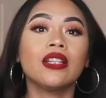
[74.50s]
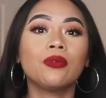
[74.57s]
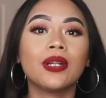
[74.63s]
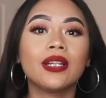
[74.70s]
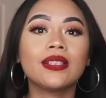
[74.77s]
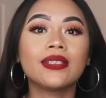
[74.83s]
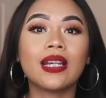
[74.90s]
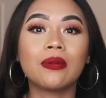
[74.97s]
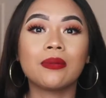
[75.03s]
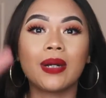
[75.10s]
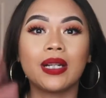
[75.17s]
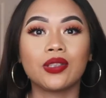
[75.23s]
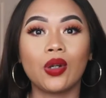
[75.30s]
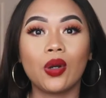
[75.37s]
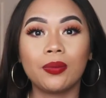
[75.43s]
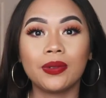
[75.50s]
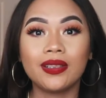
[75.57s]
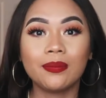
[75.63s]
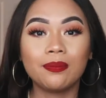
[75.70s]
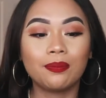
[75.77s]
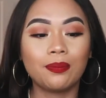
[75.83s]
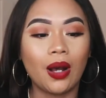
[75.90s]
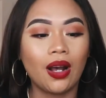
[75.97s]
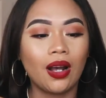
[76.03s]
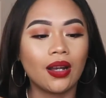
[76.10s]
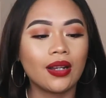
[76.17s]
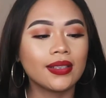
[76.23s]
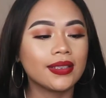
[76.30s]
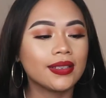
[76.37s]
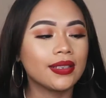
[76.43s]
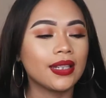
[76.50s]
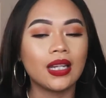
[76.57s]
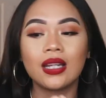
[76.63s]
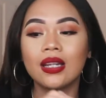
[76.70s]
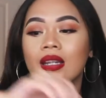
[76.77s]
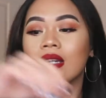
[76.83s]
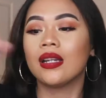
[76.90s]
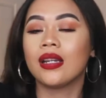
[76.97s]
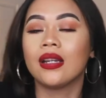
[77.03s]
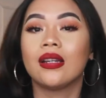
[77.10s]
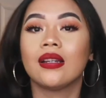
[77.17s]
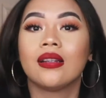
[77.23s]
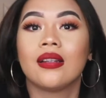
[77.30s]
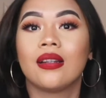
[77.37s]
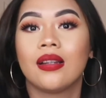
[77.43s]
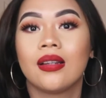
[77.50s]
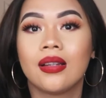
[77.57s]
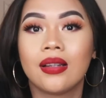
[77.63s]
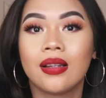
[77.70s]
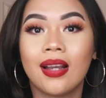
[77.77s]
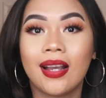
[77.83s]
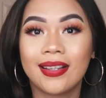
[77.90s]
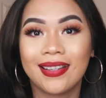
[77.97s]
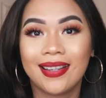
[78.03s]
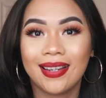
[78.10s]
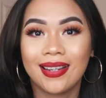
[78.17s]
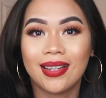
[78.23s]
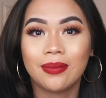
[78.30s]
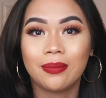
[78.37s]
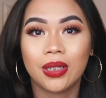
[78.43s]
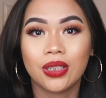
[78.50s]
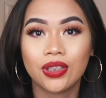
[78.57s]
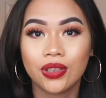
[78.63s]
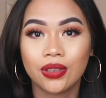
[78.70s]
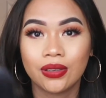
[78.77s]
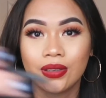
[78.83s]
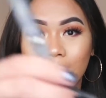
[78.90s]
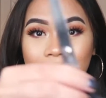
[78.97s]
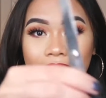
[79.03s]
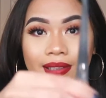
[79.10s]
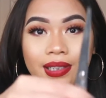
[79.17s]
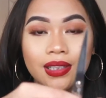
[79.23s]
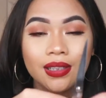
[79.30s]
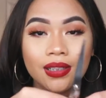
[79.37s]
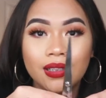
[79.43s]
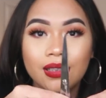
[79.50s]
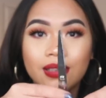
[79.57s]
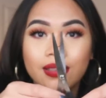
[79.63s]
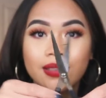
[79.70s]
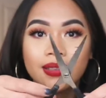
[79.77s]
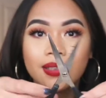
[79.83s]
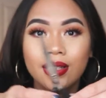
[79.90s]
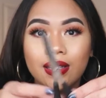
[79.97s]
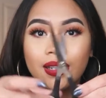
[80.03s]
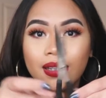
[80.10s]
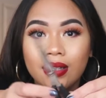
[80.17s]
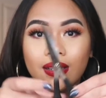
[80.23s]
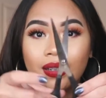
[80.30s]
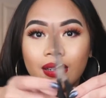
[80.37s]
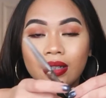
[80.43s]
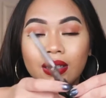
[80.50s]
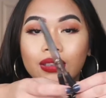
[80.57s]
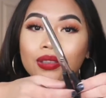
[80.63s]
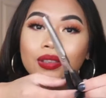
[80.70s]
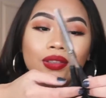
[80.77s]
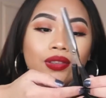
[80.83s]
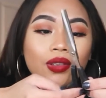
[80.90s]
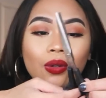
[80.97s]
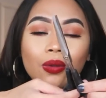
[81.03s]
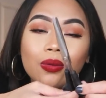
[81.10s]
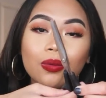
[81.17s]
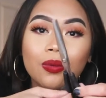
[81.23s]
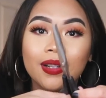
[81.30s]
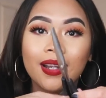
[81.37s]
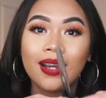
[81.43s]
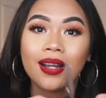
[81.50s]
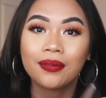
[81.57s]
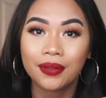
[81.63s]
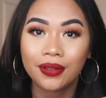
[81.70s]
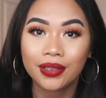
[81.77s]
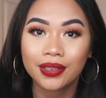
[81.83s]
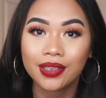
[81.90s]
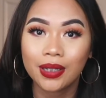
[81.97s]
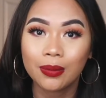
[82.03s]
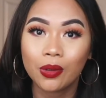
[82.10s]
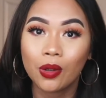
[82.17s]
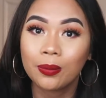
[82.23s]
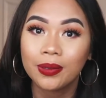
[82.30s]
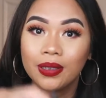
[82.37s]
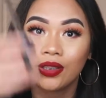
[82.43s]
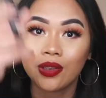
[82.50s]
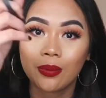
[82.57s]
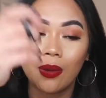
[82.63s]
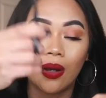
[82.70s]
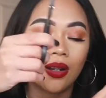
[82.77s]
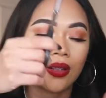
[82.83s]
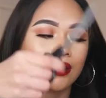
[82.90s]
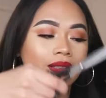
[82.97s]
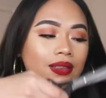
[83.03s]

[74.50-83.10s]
Anyways, I'm about to open the box. Again, make sure you have scissors. You don't want to have a hard time opening your box.